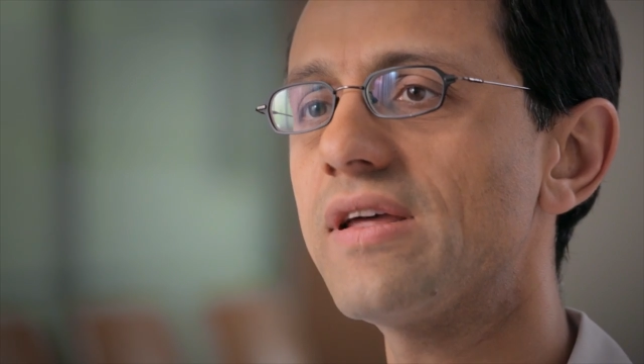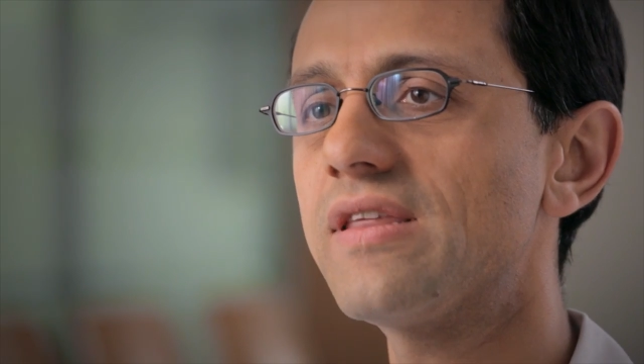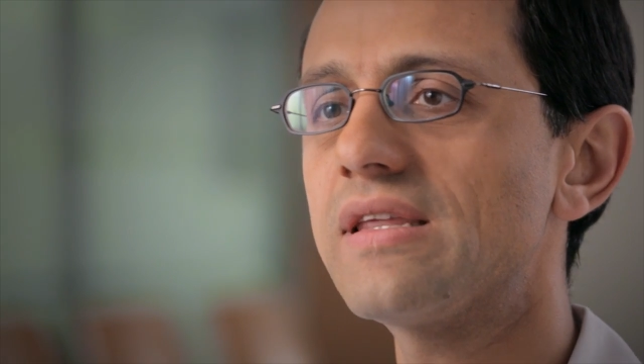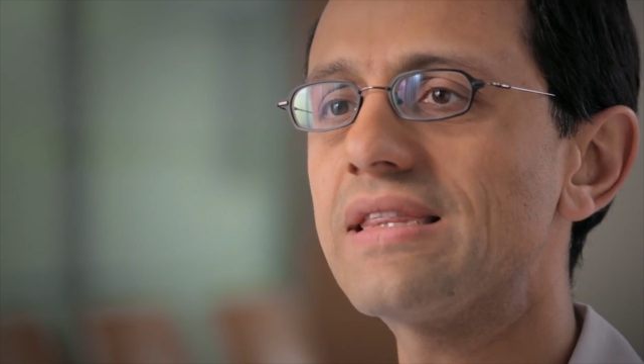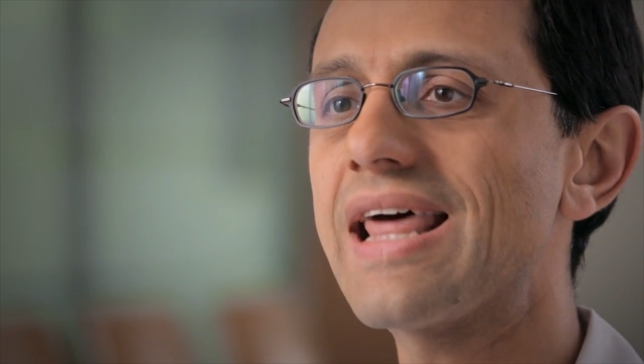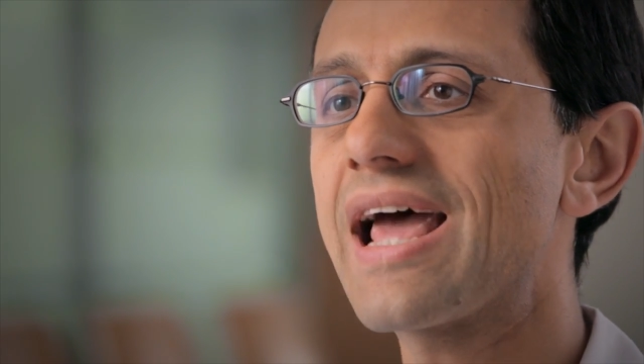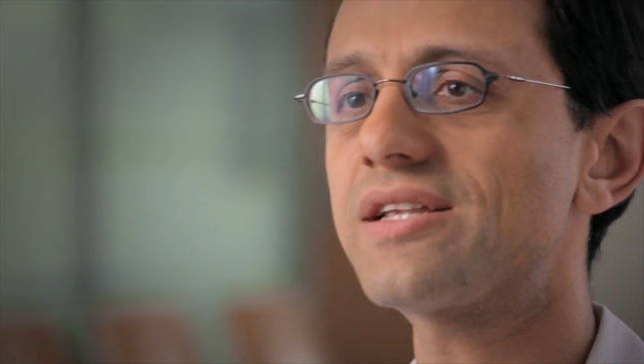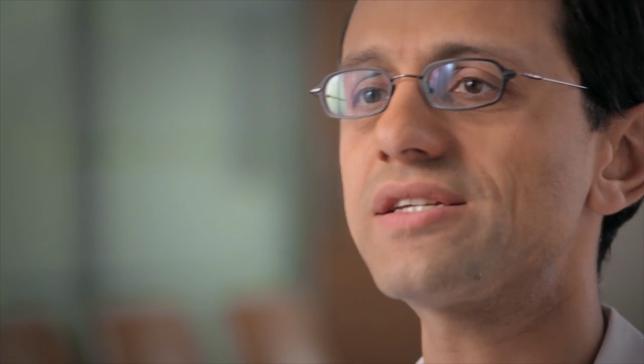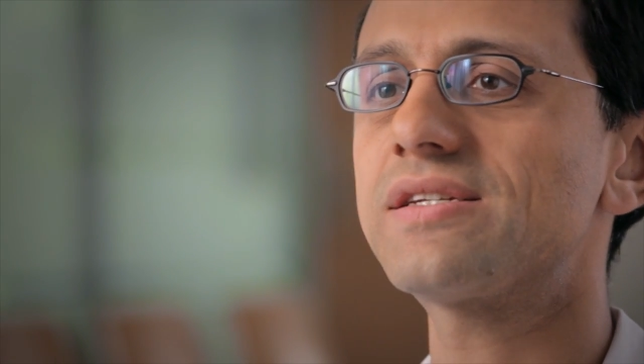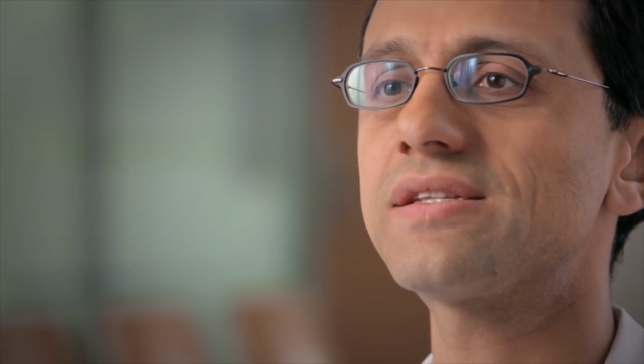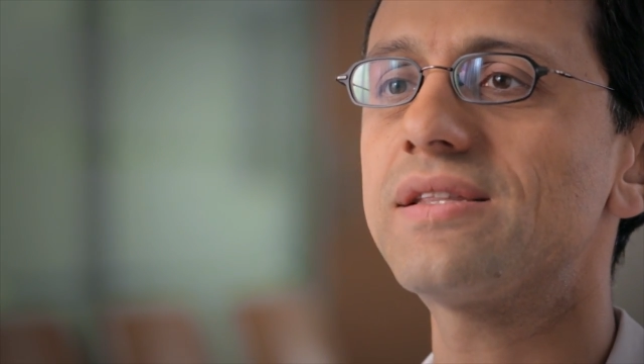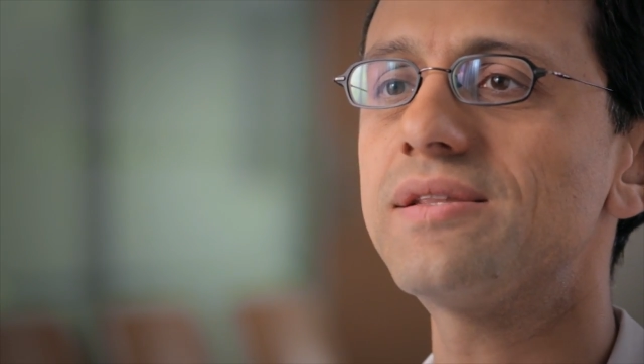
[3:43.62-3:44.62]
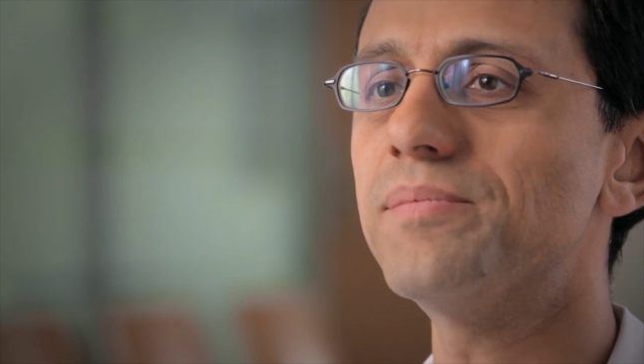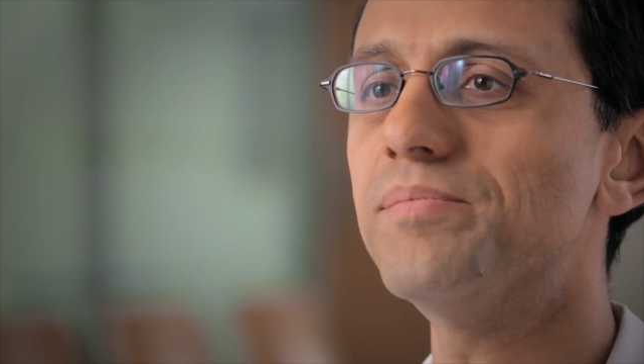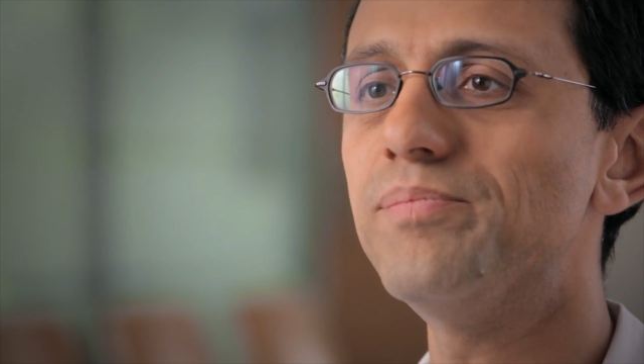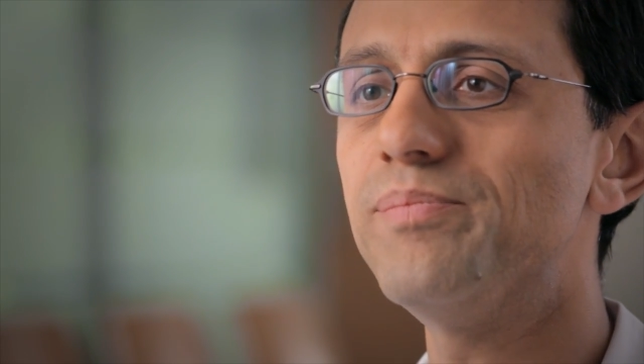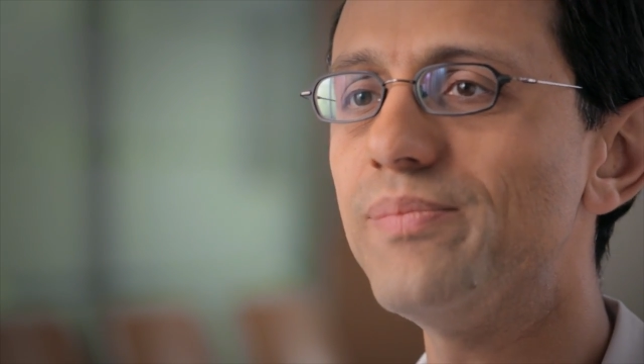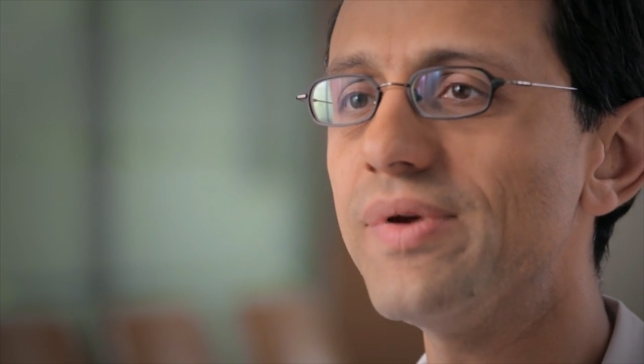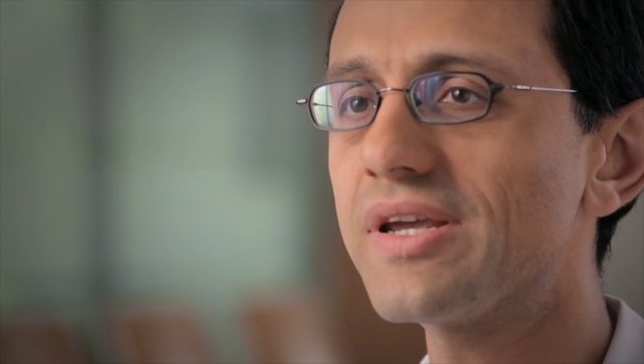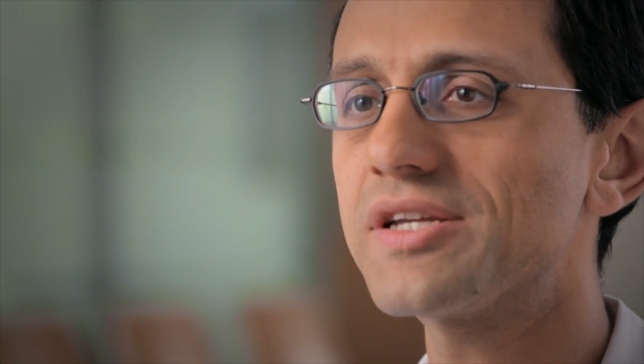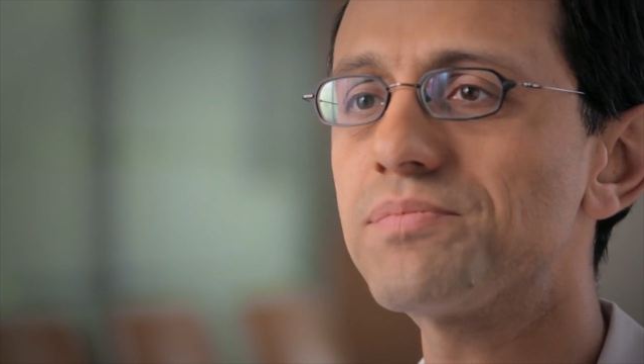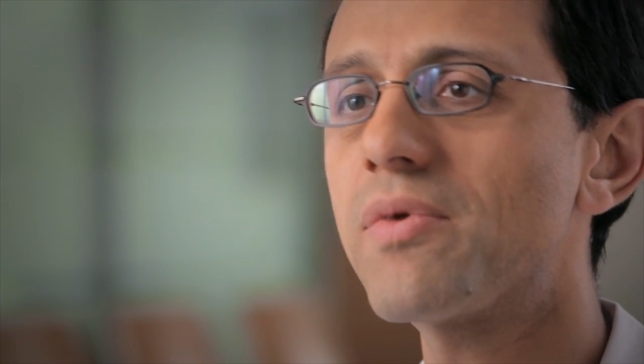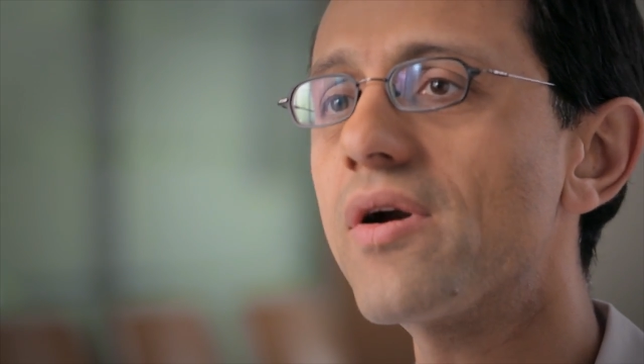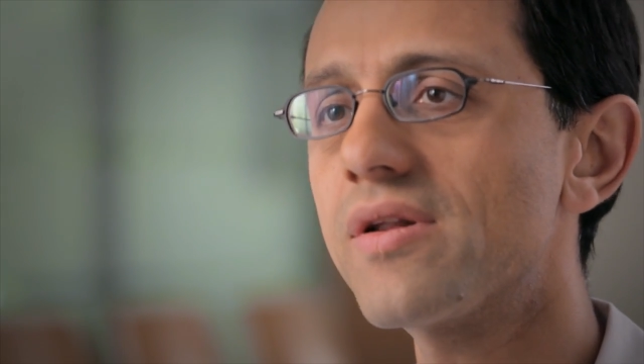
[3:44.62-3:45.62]
I think that's the
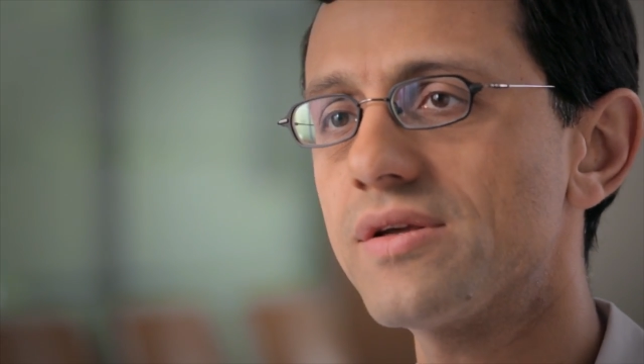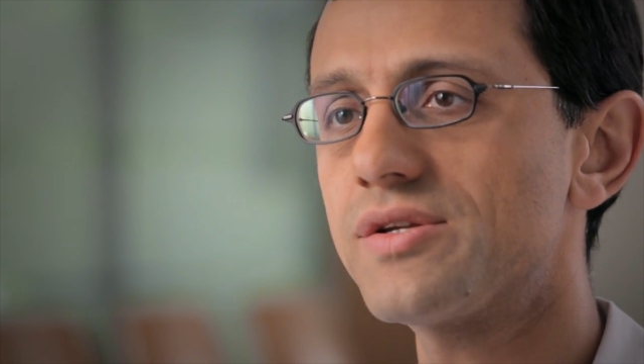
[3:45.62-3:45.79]
biggest part of